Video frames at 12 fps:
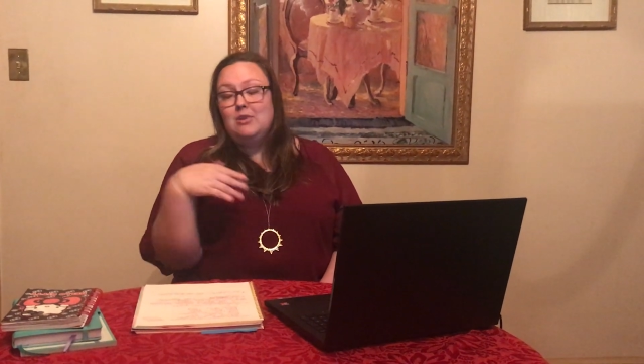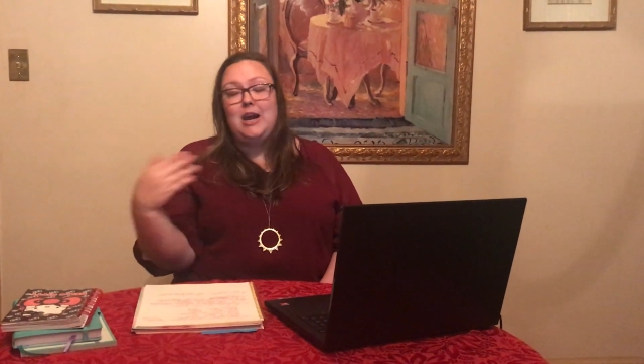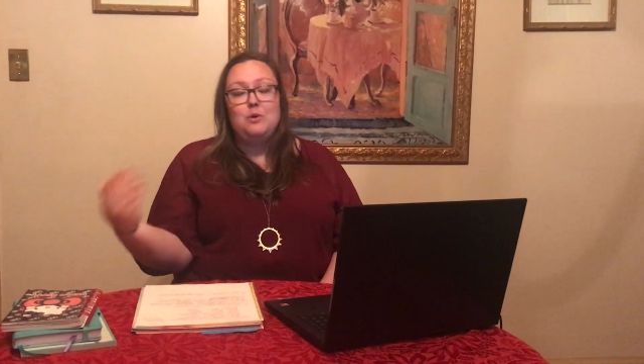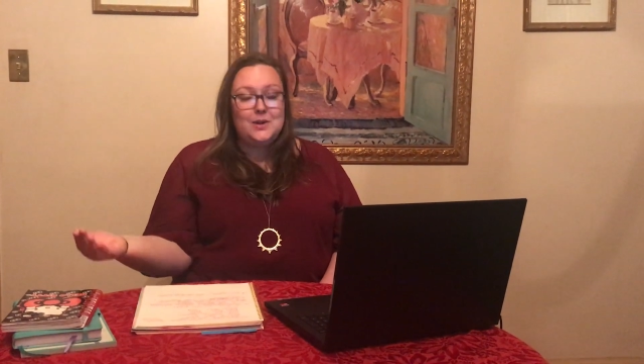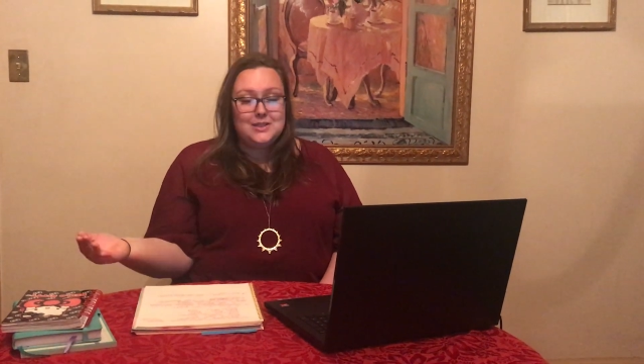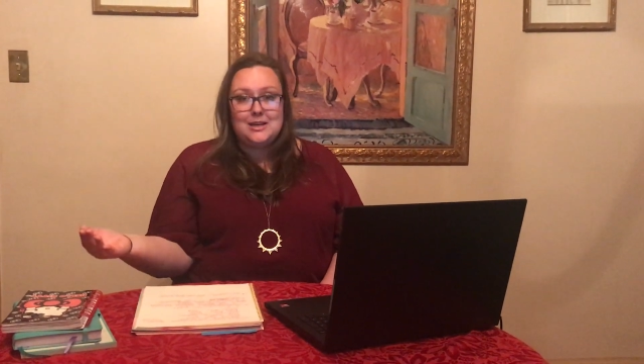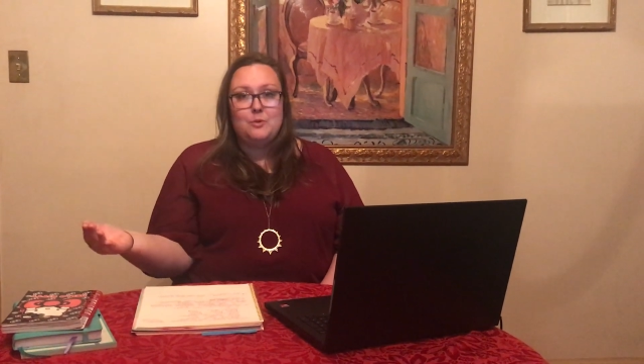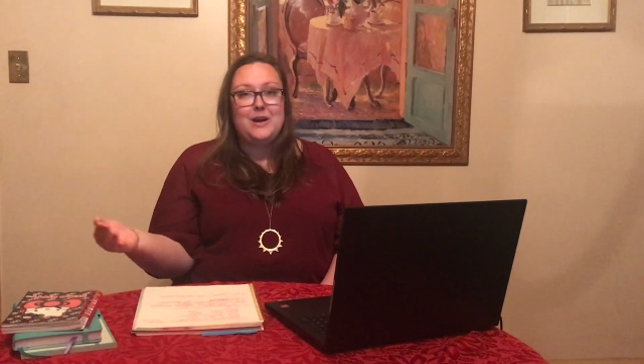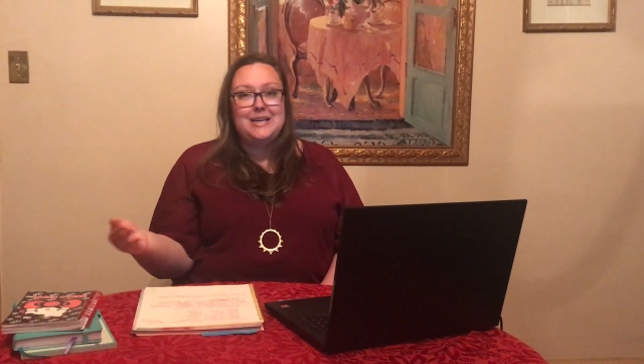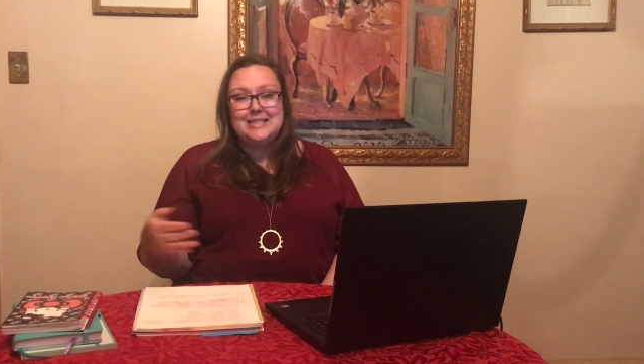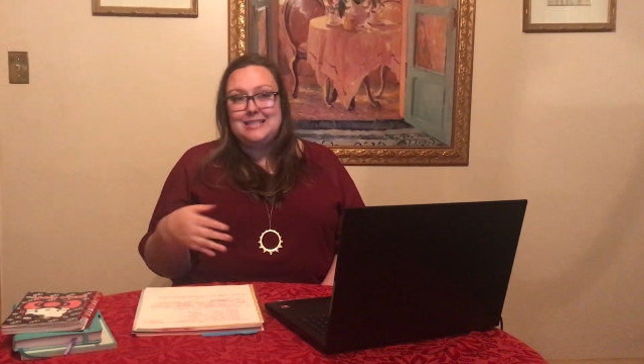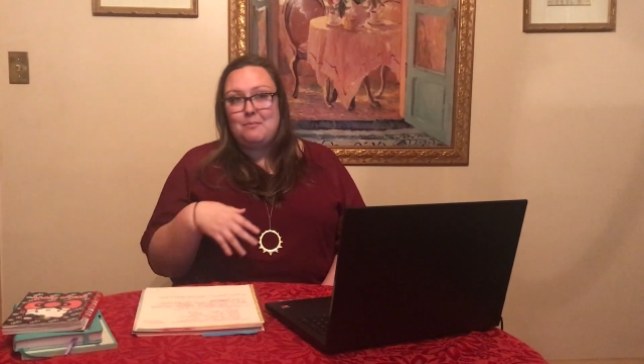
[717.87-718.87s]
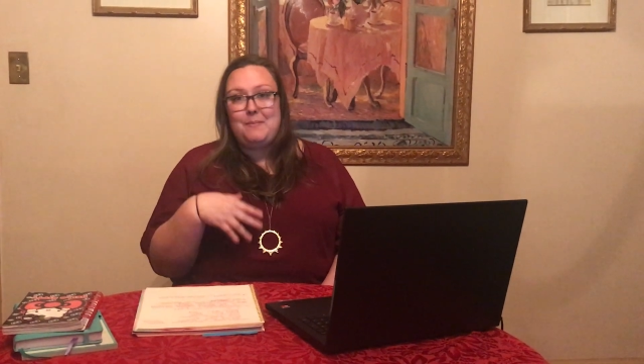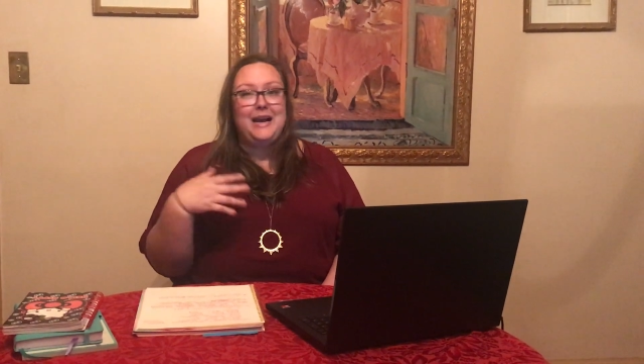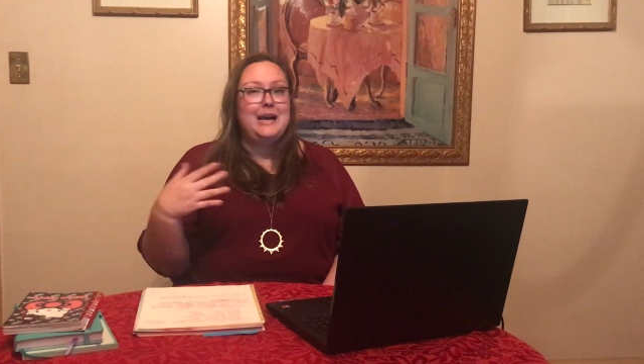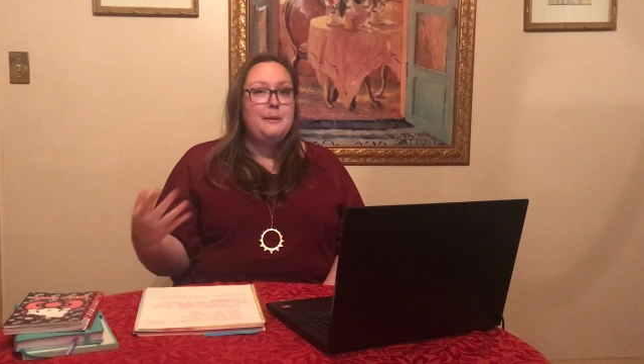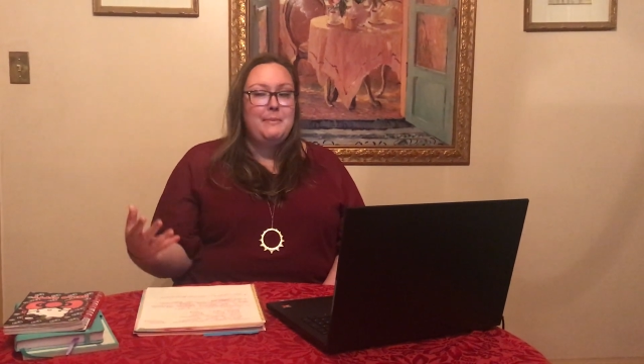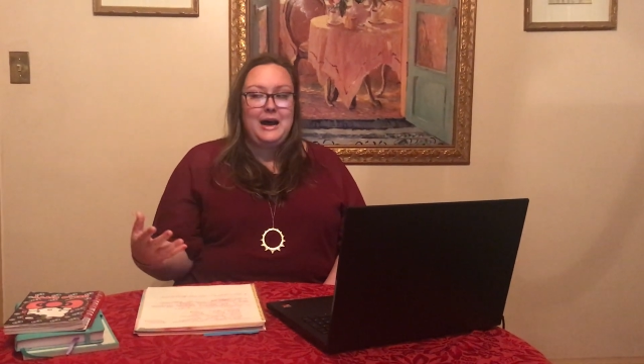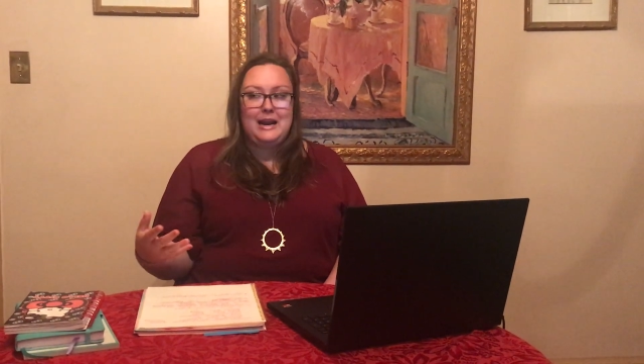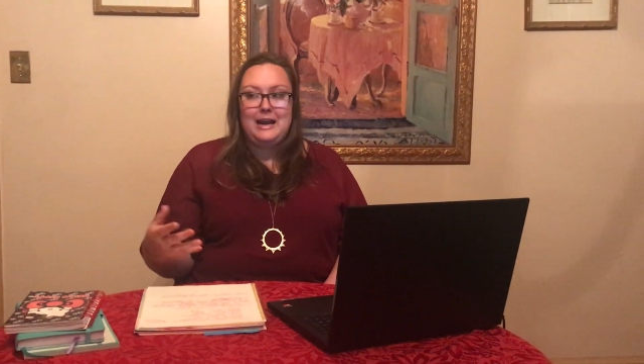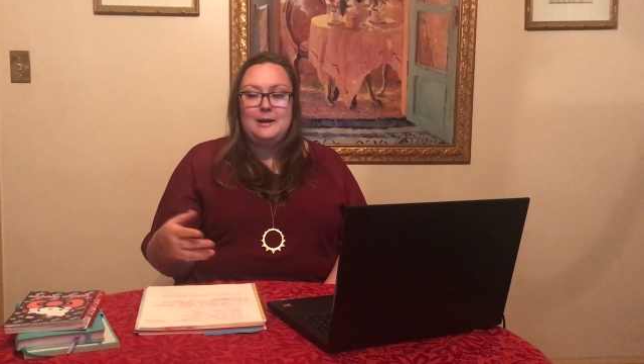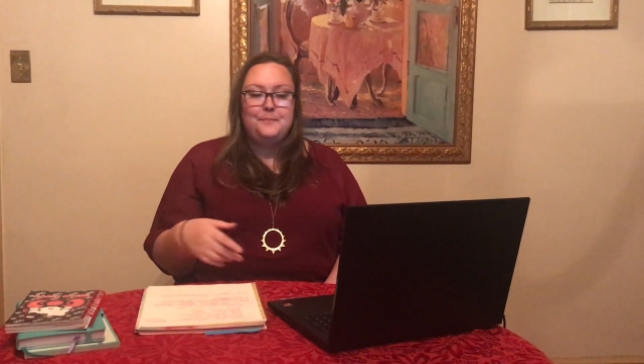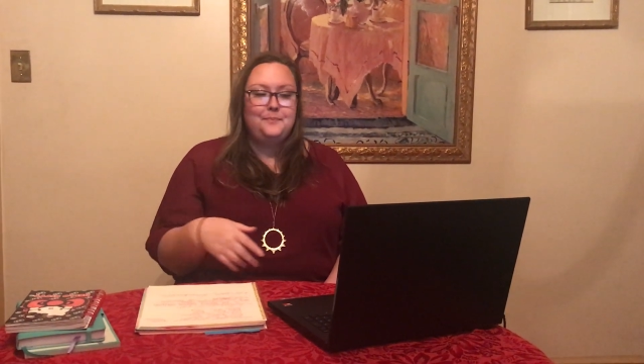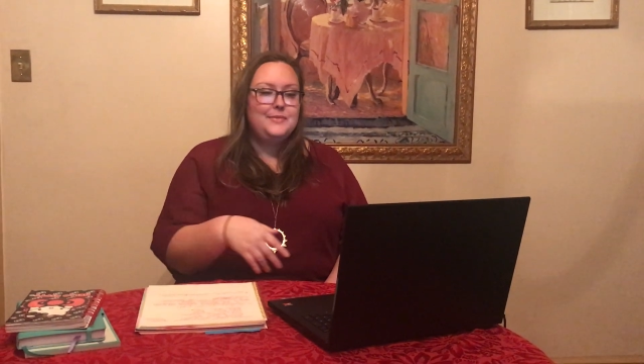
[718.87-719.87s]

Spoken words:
and when someone doesn't pick up on it.